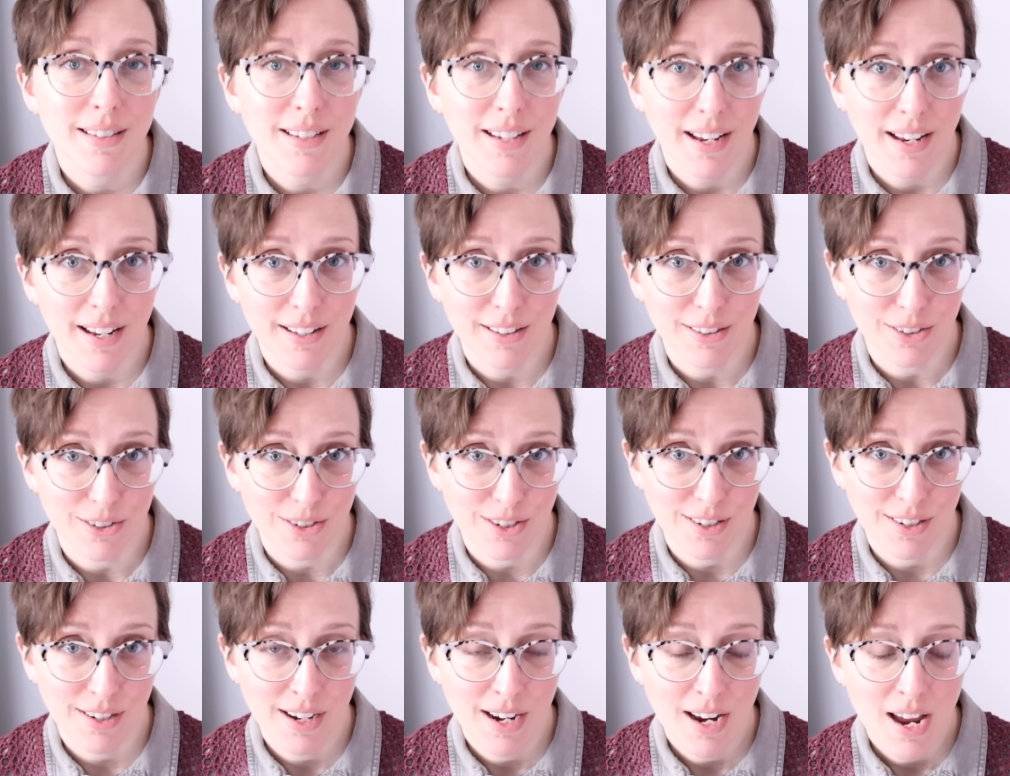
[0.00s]

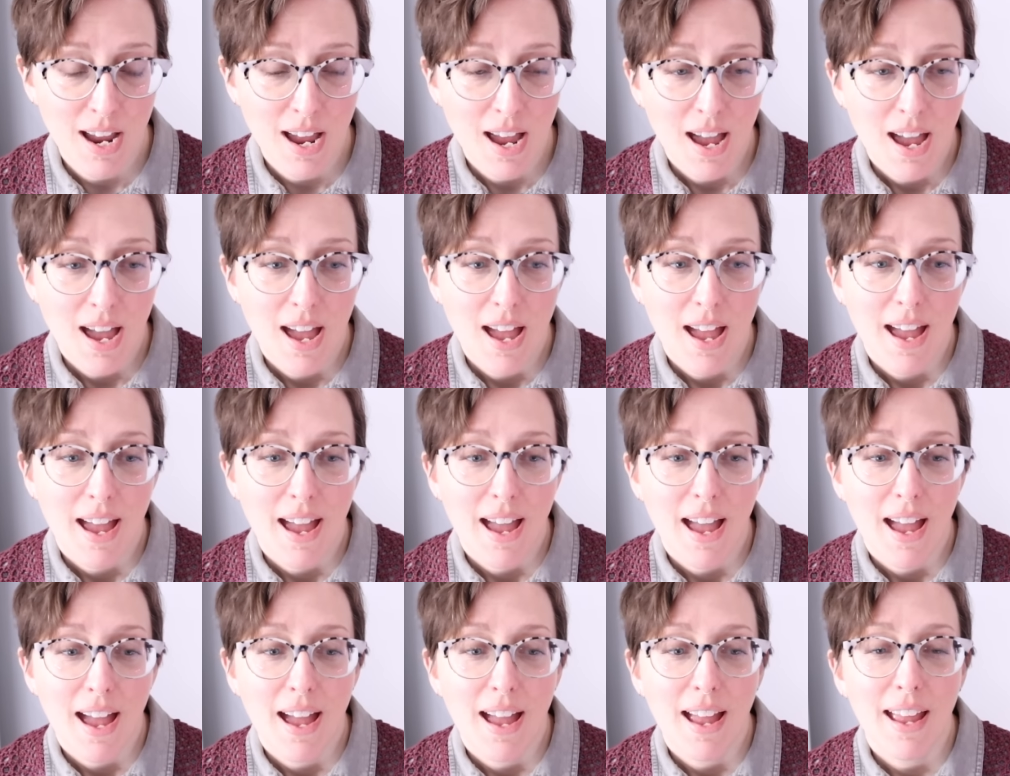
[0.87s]
Tailor.
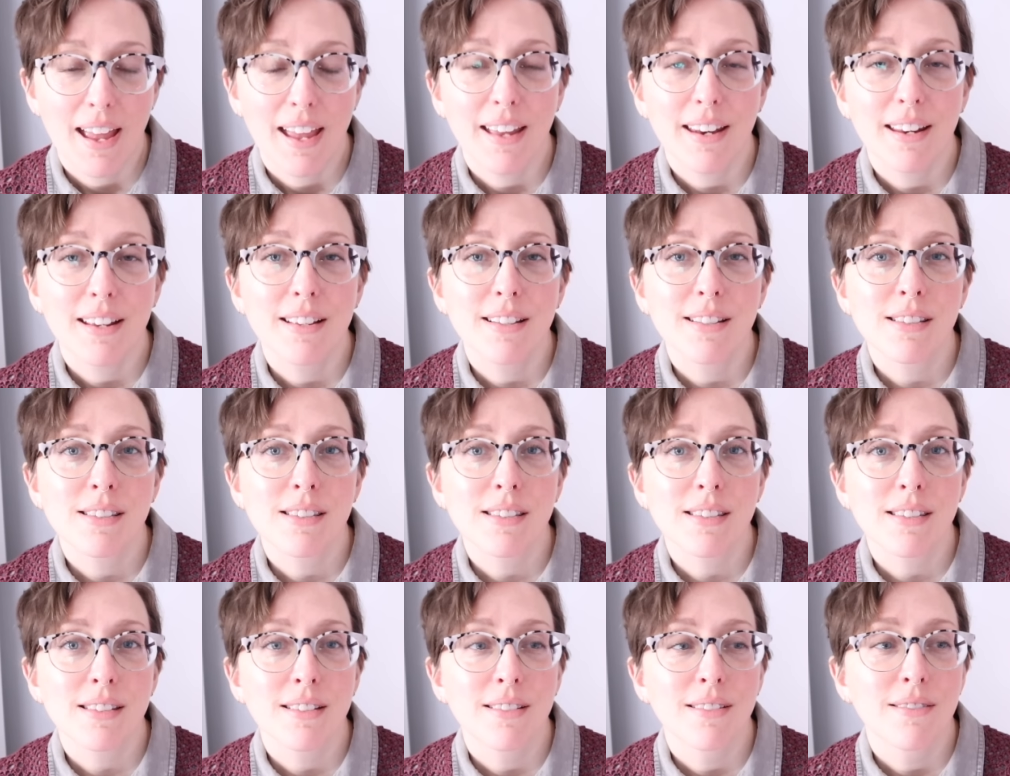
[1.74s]
It
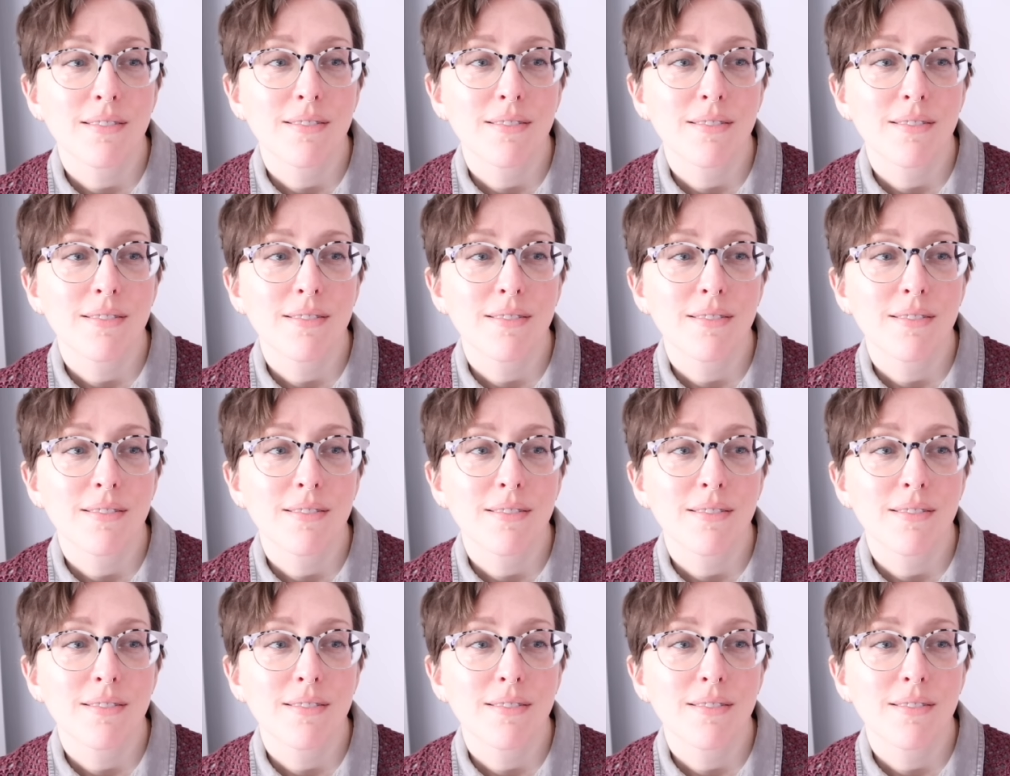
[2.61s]
is